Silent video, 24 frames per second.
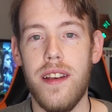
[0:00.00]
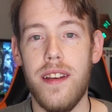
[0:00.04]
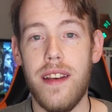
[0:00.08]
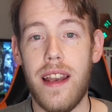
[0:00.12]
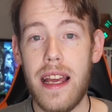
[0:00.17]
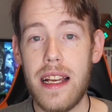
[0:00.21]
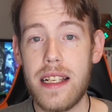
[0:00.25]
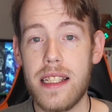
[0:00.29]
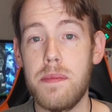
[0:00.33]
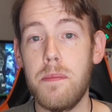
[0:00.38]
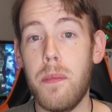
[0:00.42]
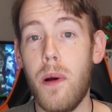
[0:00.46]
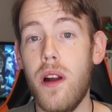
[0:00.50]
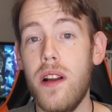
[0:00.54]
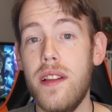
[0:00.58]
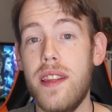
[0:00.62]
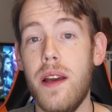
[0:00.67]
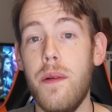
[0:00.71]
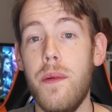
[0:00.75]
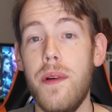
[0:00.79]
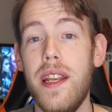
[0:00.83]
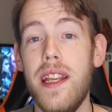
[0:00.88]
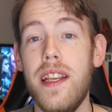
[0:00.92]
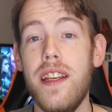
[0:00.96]
Next part
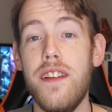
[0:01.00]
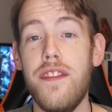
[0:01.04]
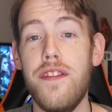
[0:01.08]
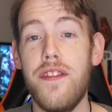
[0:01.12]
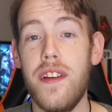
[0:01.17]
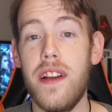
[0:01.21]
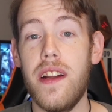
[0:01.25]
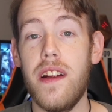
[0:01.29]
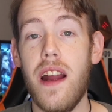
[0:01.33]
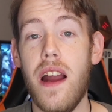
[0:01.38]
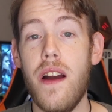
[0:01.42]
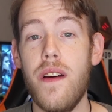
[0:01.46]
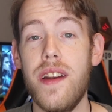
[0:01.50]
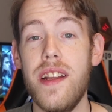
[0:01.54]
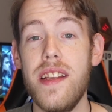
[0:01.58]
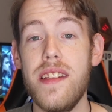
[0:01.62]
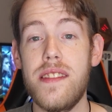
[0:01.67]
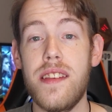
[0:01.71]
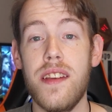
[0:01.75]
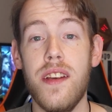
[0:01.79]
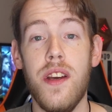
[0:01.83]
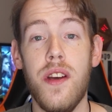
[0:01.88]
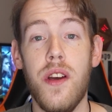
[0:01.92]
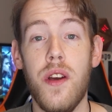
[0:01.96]
that we need to figure out
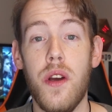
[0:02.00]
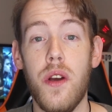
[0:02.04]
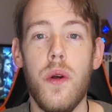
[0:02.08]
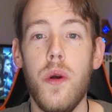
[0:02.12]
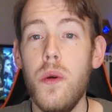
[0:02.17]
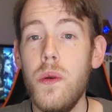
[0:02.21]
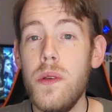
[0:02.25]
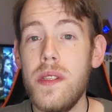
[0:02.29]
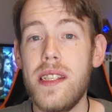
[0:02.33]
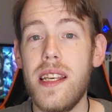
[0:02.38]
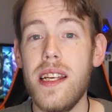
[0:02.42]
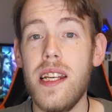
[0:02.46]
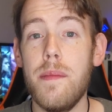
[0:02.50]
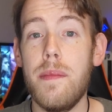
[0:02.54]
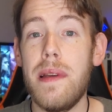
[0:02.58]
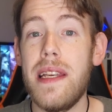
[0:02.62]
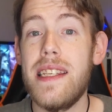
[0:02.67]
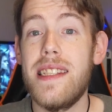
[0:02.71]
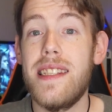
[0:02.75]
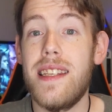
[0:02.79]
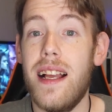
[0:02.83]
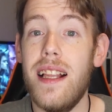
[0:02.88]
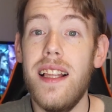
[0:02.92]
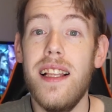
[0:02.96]
is who's gonna be
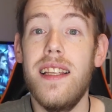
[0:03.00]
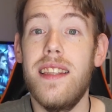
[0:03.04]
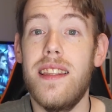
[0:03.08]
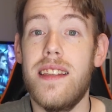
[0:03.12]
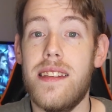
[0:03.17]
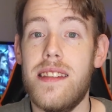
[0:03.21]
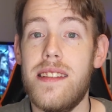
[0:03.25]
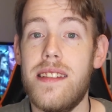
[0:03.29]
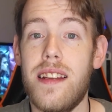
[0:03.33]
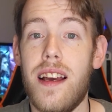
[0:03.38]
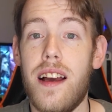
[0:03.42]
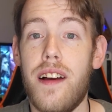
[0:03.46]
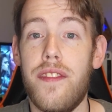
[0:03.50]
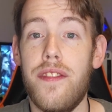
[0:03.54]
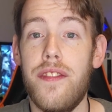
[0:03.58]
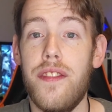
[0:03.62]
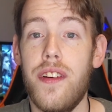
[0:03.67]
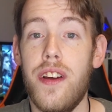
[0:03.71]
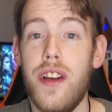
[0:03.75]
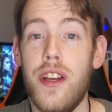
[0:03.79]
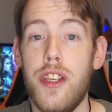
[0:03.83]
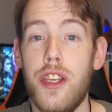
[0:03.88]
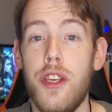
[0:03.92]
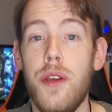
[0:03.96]
selling this
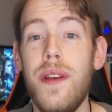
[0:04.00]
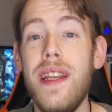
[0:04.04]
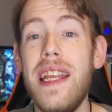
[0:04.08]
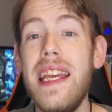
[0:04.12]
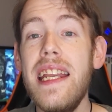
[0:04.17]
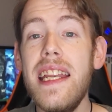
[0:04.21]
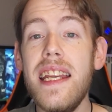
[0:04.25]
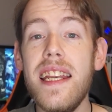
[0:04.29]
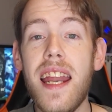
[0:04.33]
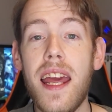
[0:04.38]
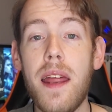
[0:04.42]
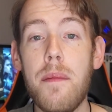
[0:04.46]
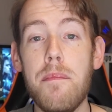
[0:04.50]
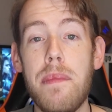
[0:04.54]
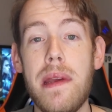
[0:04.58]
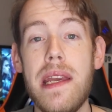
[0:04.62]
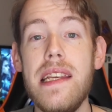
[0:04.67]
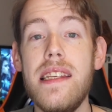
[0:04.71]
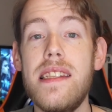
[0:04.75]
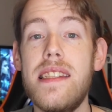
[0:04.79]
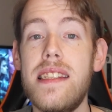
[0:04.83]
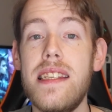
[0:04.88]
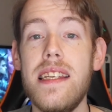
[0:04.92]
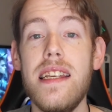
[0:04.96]
stuff. You need an
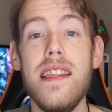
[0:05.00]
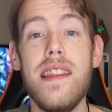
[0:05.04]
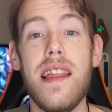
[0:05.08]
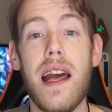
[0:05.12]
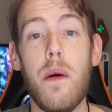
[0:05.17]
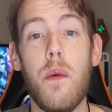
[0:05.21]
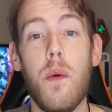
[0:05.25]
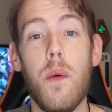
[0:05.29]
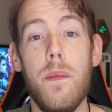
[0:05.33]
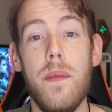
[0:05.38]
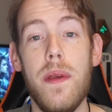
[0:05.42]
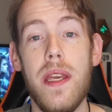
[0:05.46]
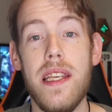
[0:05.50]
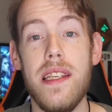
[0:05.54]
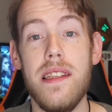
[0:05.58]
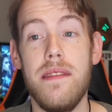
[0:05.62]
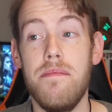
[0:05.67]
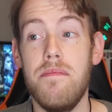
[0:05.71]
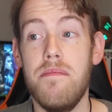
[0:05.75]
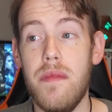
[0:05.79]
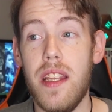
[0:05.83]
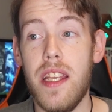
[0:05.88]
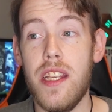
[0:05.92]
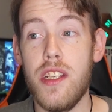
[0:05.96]
NPC that will be
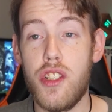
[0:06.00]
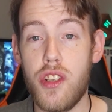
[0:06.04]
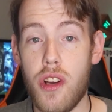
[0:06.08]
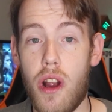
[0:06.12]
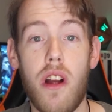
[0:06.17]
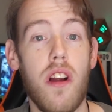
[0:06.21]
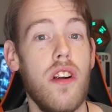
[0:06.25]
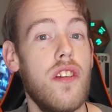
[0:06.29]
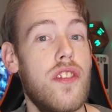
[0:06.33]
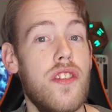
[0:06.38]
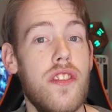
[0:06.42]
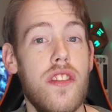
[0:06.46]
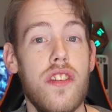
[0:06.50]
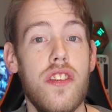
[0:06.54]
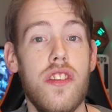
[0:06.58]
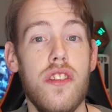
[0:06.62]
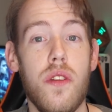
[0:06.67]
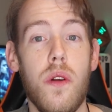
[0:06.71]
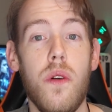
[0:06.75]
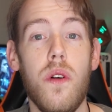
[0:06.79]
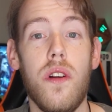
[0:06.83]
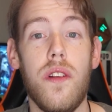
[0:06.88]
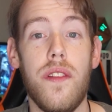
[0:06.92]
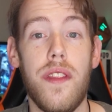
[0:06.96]
in charge of the
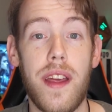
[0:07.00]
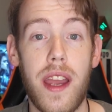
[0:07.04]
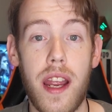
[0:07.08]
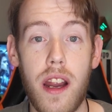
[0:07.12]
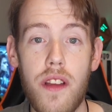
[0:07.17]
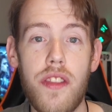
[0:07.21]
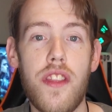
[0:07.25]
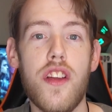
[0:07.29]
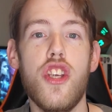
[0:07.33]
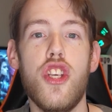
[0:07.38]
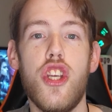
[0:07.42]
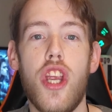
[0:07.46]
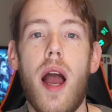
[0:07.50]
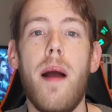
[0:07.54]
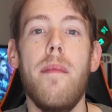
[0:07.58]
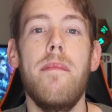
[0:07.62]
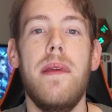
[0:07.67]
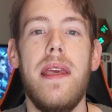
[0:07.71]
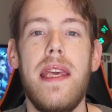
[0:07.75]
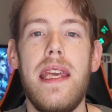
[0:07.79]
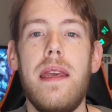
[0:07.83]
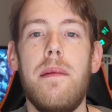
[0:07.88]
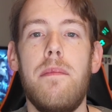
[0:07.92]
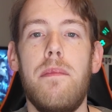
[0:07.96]
store. They are the
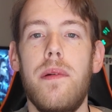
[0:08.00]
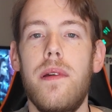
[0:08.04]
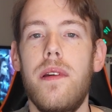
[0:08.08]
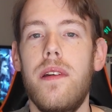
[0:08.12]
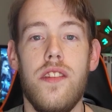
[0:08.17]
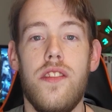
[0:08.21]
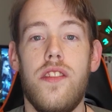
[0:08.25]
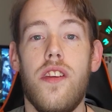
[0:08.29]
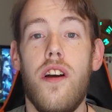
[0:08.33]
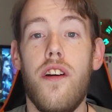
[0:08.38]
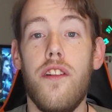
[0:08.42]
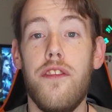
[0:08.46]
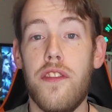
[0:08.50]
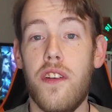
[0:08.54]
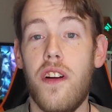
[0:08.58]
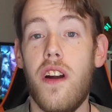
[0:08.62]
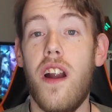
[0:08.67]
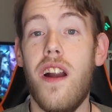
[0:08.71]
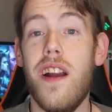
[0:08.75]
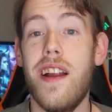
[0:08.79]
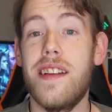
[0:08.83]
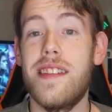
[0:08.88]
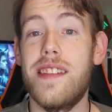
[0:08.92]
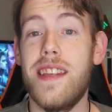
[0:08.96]
shopkeep. So for
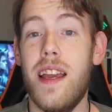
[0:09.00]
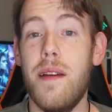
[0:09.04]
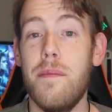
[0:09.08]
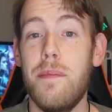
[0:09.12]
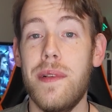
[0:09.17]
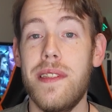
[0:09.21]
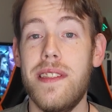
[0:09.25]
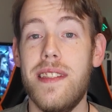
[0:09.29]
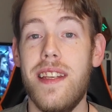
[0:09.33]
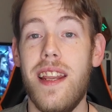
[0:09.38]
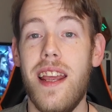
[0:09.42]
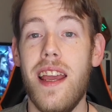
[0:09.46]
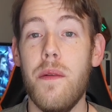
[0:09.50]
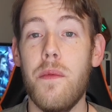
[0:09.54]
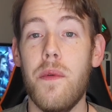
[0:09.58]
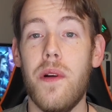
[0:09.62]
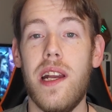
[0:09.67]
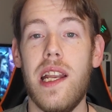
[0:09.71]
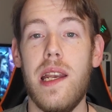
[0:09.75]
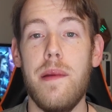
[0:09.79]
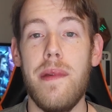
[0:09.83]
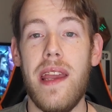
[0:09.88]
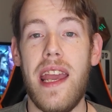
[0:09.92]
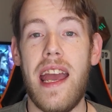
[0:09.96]
our example today,
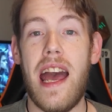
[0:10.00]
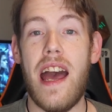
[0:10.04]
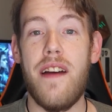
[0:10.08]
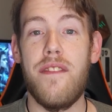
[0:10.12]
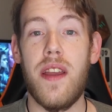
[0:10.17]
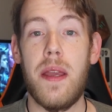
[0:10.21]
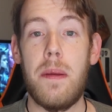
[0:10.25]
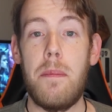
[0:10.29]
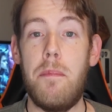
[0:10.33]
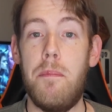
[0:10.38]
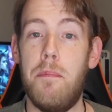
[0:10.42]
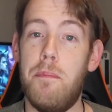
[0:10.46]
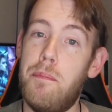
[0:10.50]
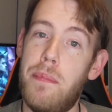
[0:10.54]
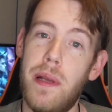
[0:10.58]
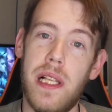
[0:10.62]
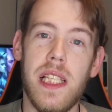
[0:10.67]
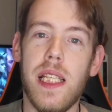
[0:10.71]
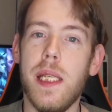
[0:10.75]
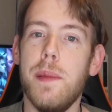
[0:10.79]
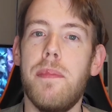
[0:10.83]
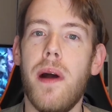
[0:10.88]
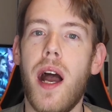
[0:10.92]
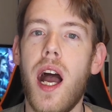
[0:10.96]
we're going to be having
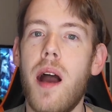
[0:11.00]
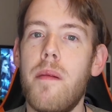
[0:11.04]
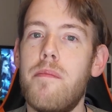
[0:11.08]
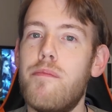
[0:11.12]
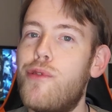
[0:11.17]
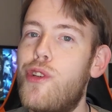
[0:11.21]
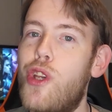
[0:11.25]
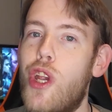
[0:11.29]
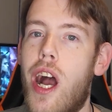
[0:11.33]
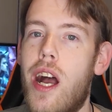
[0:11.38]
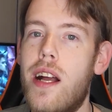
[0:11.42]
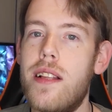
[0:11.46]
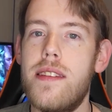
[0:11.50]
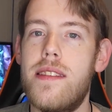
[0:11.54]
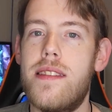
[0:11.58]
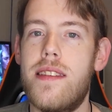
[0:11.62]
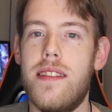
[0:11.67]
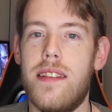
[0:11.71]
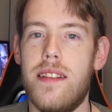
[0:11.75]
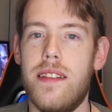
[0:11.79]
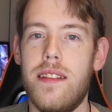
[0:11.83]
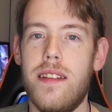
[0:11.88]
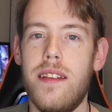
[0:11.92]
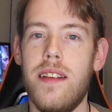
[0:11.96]
Billy Bob
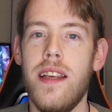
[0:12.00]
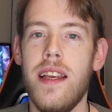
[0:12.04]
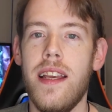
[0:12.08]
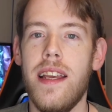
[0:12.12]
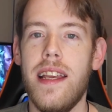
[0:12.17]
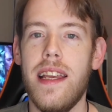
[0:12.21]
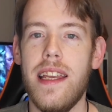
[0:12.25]
Johnson.